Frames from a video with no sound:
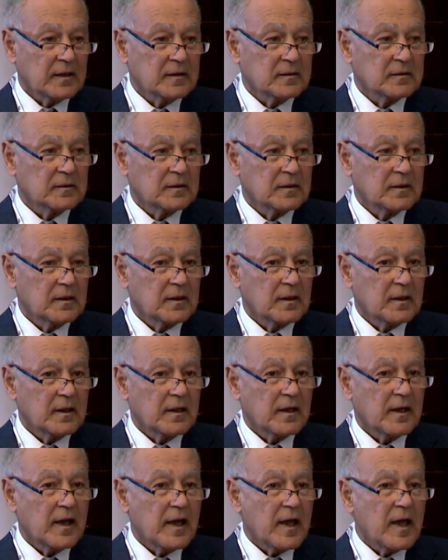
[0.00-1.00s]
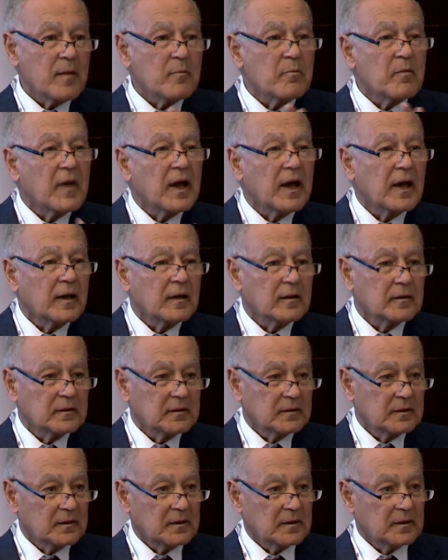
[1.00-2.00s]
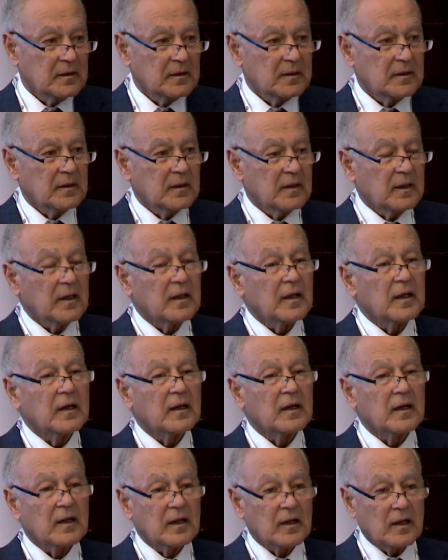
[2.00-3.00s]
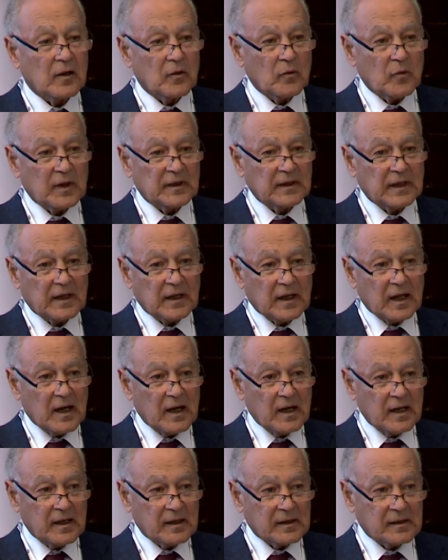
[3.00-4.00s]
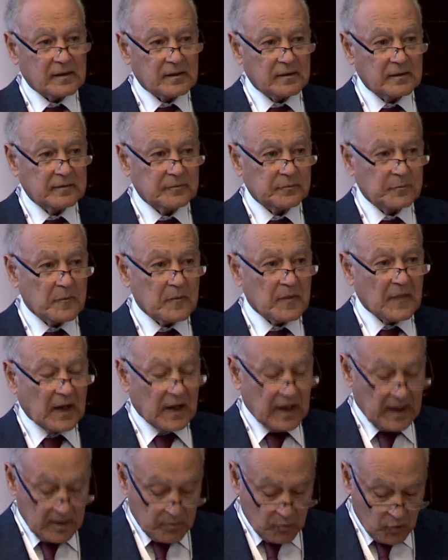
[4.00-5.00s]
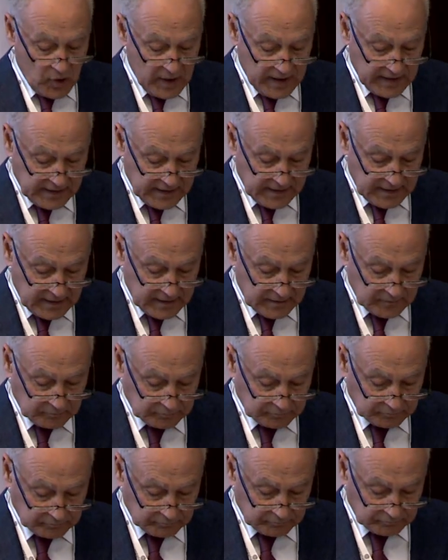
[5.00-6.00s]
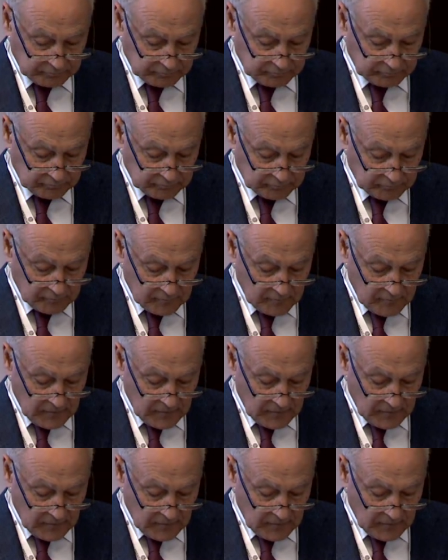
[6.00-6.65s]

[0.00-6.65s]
or the fear of immigrants, or because of the other situation, which is immigrants.